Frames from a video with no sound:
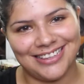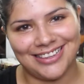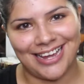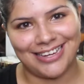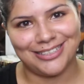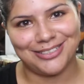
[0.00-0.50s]

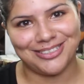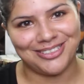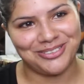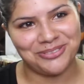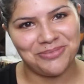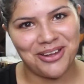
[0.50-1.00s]
lying to
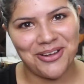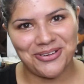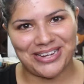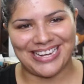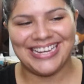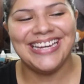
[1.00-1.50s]
you.
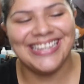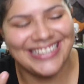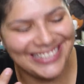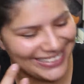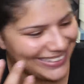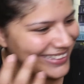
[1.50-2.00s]
Okay.
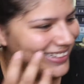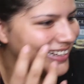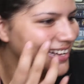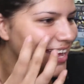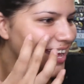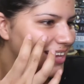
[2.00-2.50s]

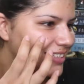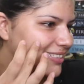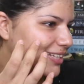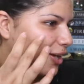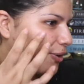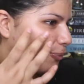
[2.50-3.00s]

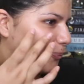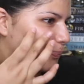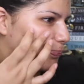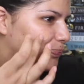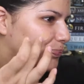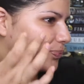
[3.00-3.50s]
So
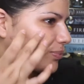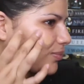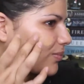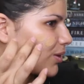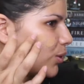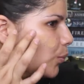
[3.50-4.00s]

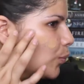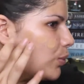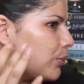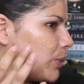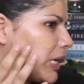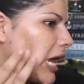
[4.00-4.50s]

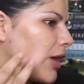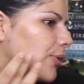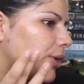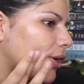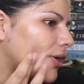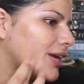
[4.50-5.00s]
we went
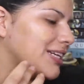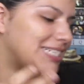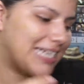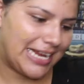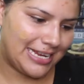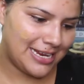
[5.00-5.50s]
out on a
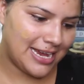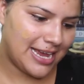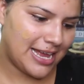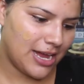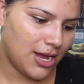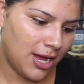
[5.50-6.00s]
date
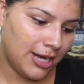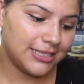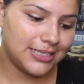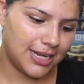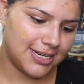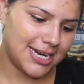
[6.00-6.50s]
on a
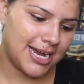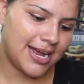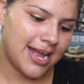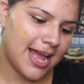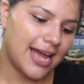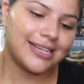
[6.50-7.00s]

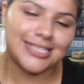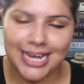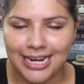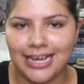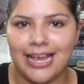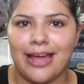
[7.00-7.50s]
Sunday at
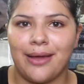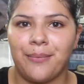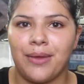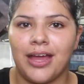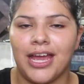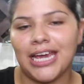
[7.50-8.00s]
10
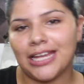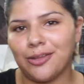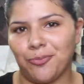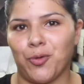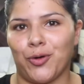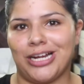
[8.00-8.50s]
a.m. in the
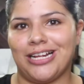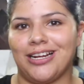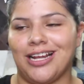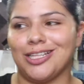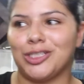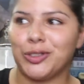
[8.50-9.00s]

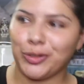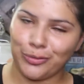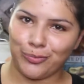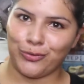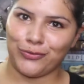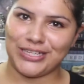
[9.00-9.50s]
morning to the
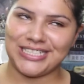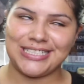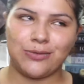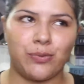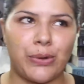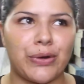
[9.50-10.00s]

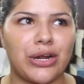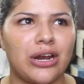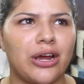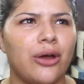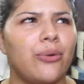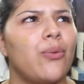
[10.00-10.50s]
movies. We were
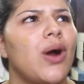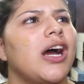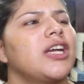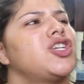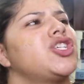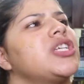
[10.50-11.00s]
gonna go
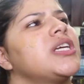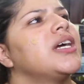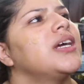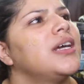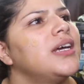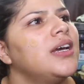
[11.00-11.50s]
watch,
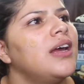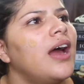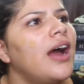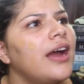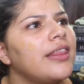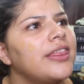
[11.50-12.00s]

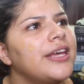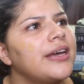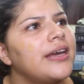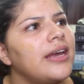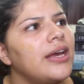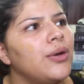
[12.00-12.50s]
I
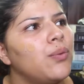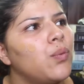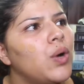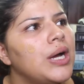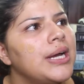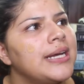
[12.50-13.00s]
think it
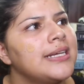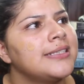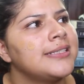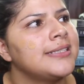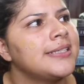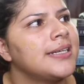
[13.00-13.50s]

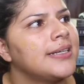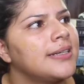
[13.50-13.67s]
was